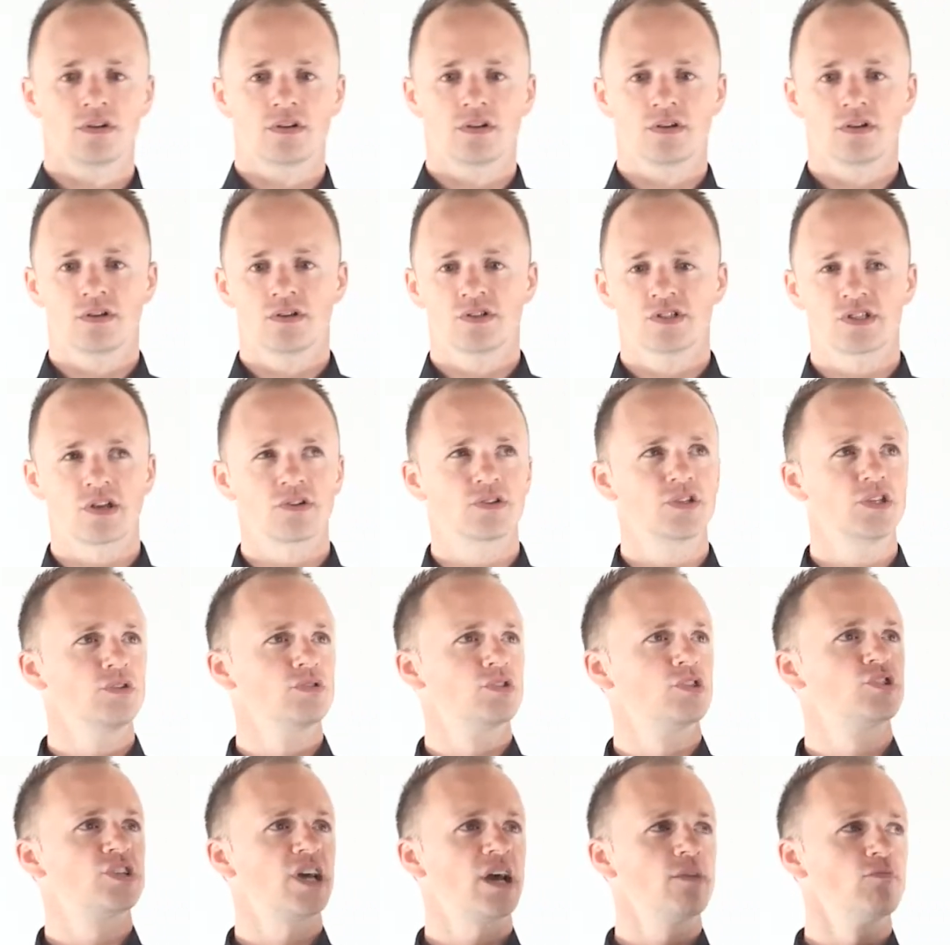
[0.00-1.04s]
So to use the
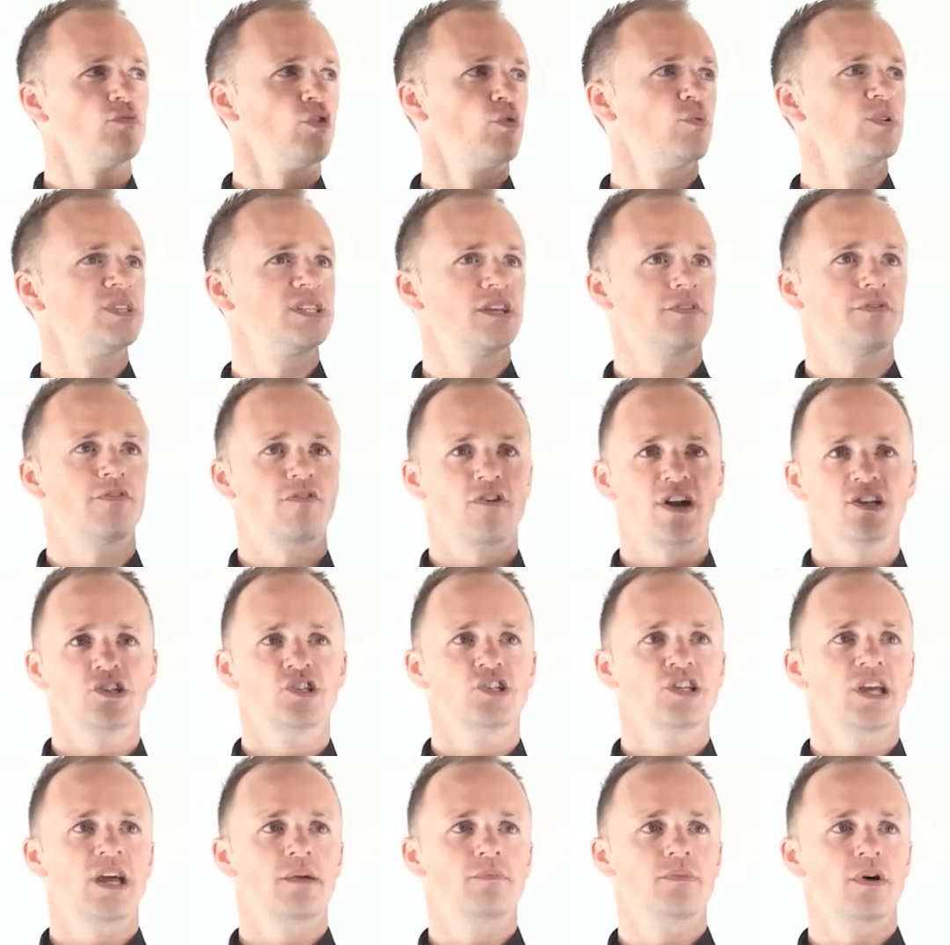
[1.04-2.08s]
chain rule, we
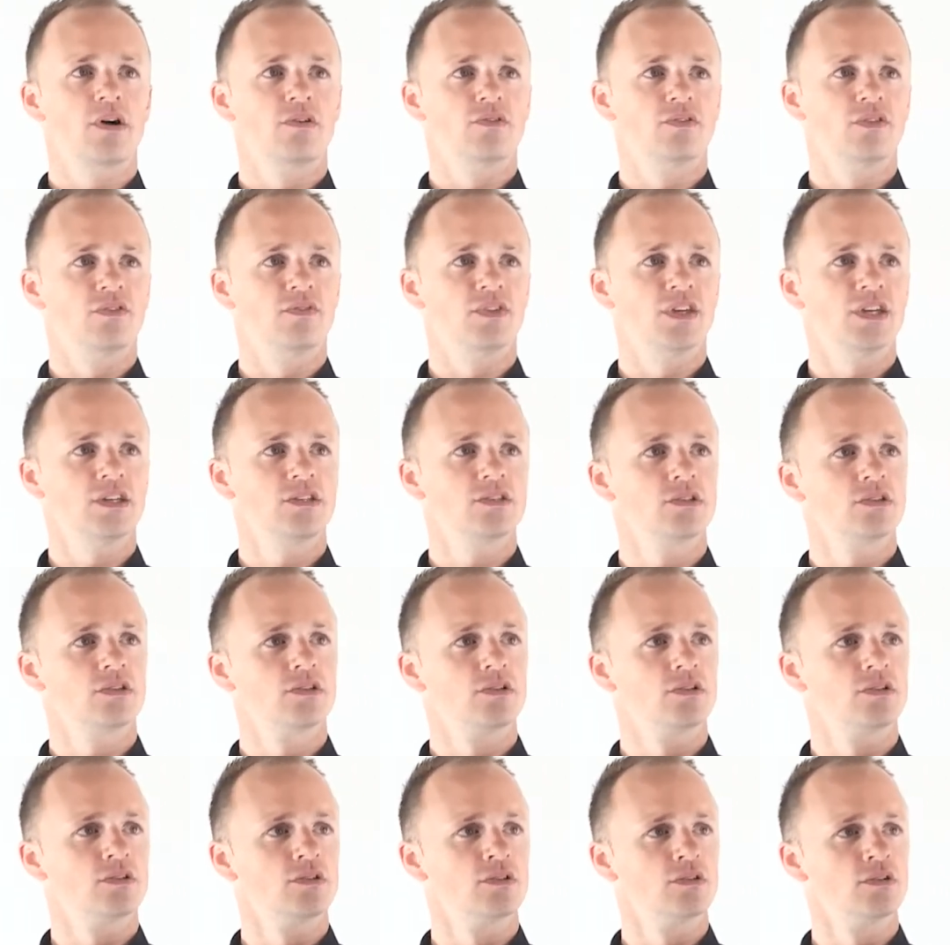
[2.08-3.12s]
differentiate both of these.
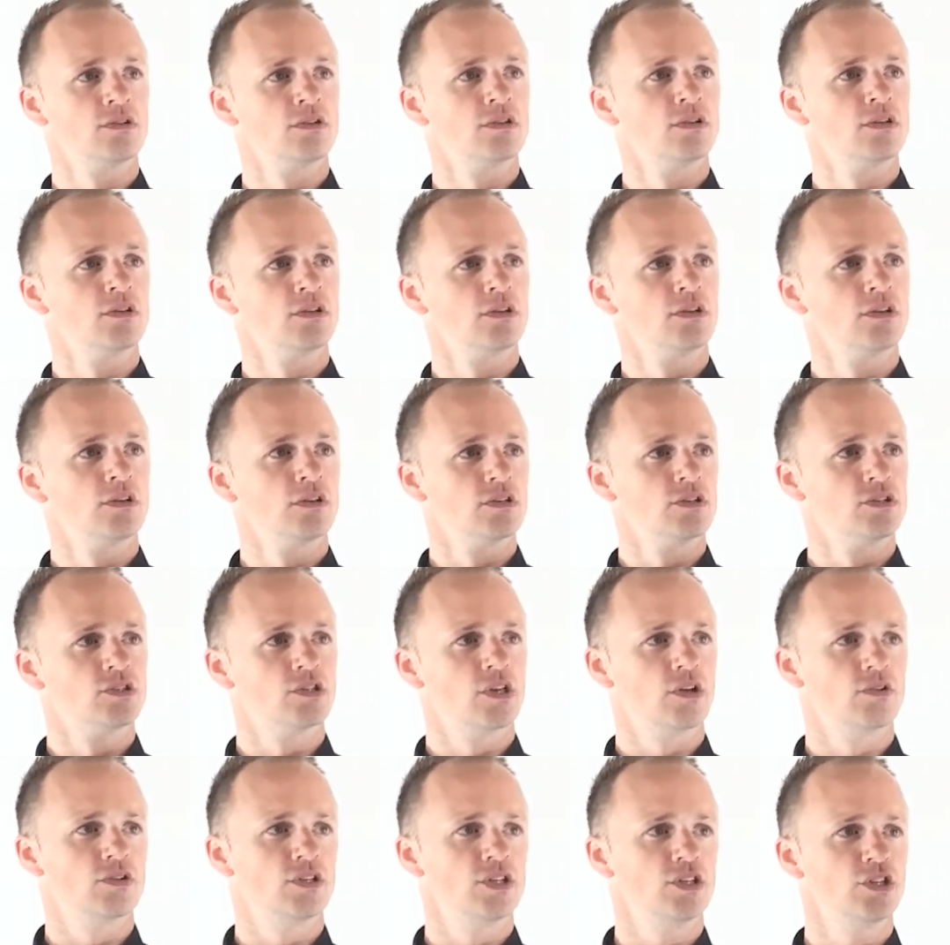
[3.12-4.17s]
So
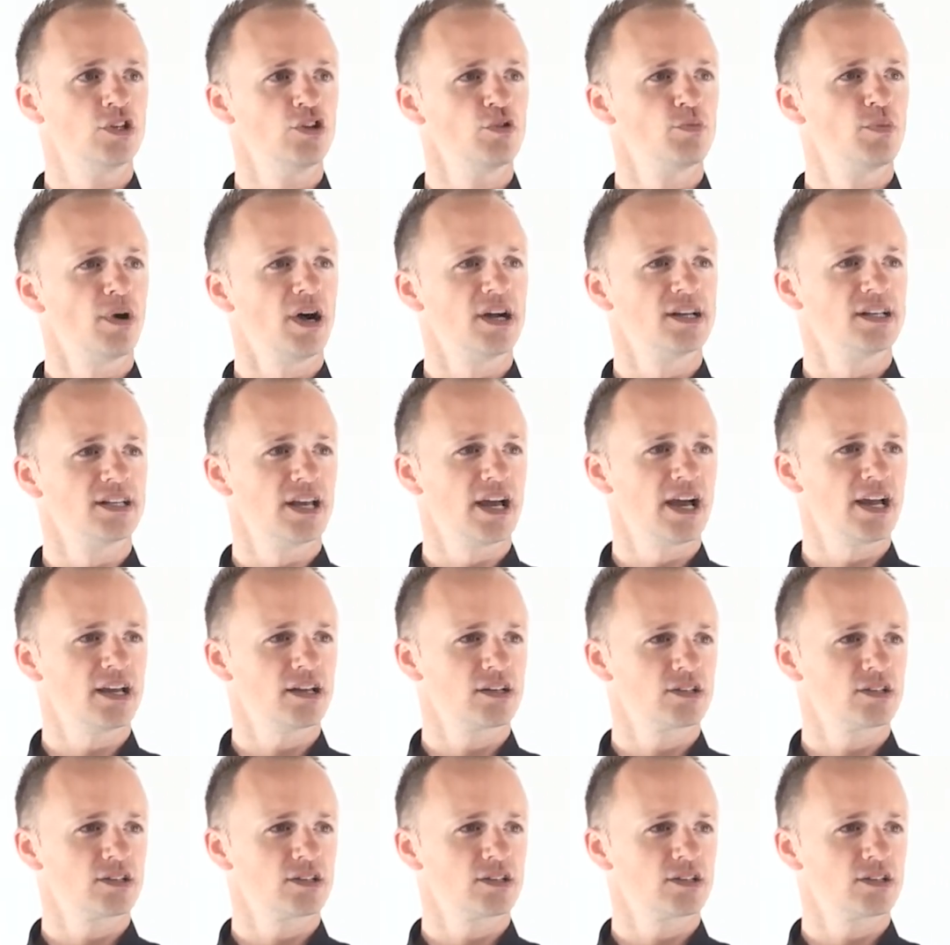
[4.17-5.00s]
du by dx